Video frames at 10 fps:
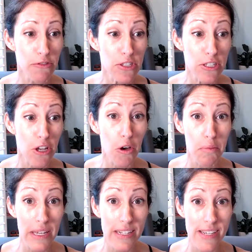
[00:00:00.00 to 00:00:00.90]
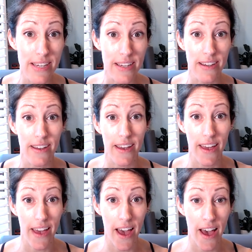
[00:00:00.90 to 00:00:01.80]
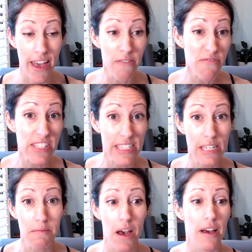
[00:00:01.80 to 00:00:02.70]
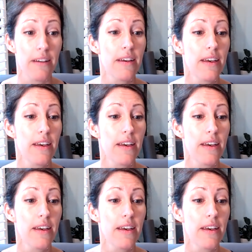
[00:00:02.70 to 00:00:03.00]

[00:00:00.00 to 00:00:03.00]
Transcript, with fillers: COPD, uh, emphysema,